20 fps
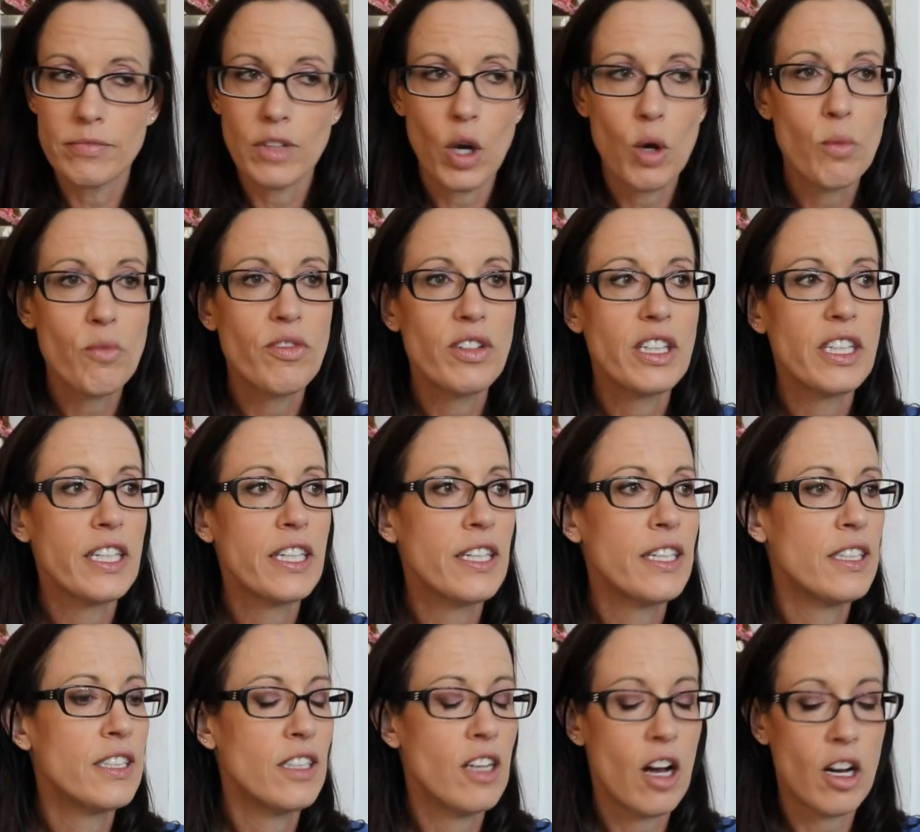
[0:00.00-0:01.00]

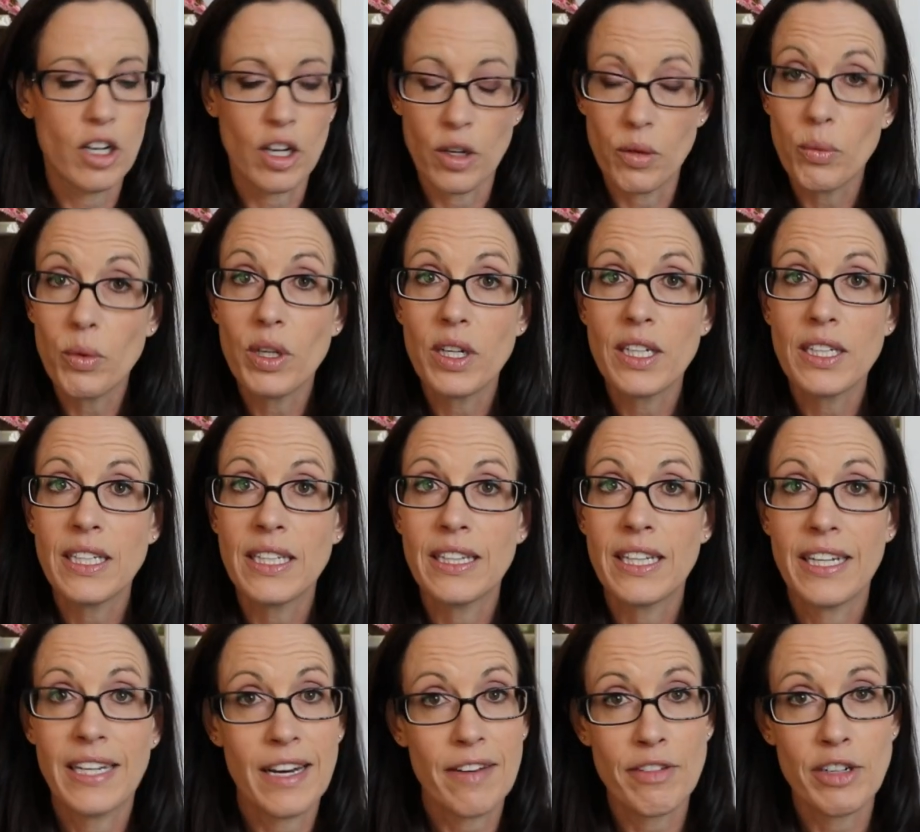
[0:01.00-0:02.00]
Hopefully, knock on wood, that
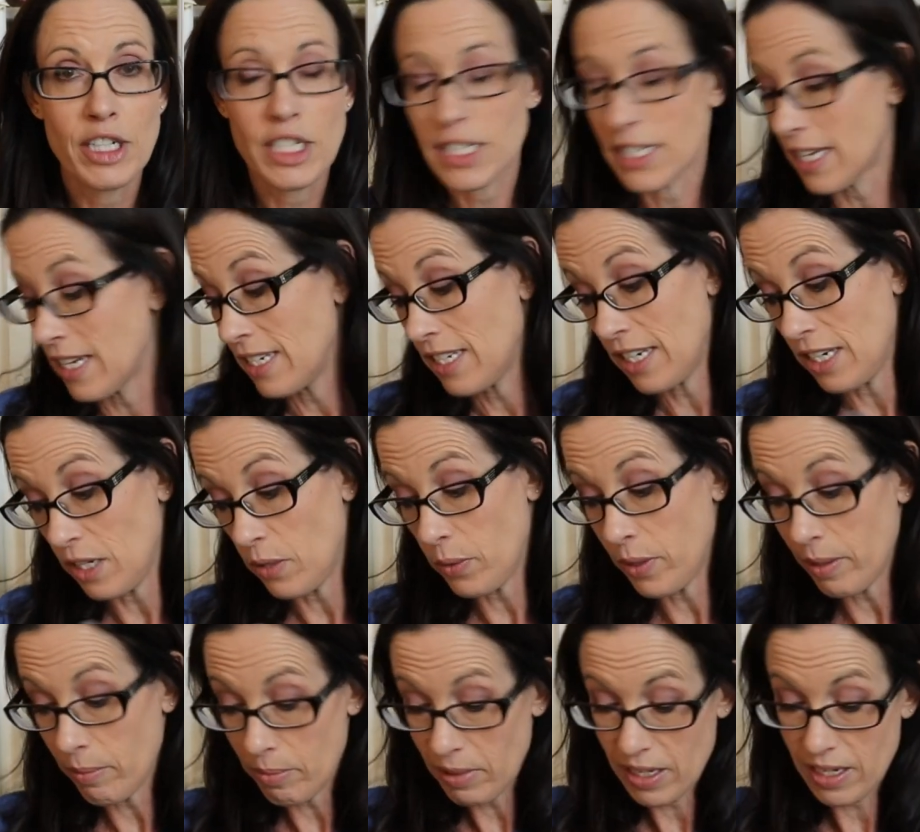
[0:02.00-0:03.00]
they never discontinue
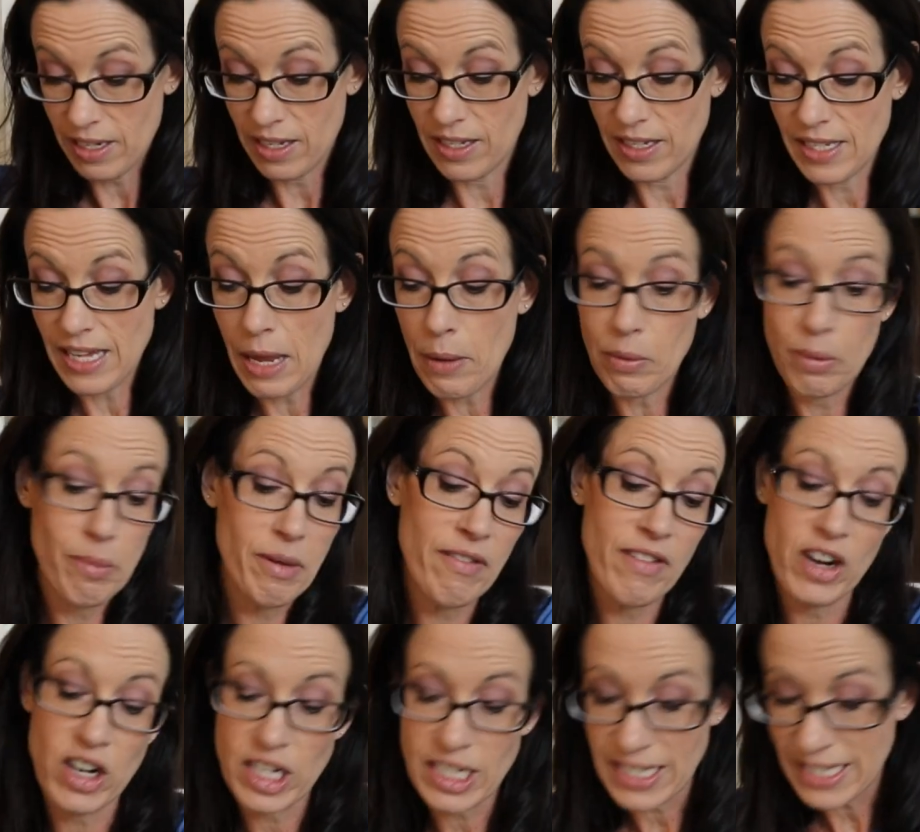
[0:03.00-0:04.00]
it, because I will be very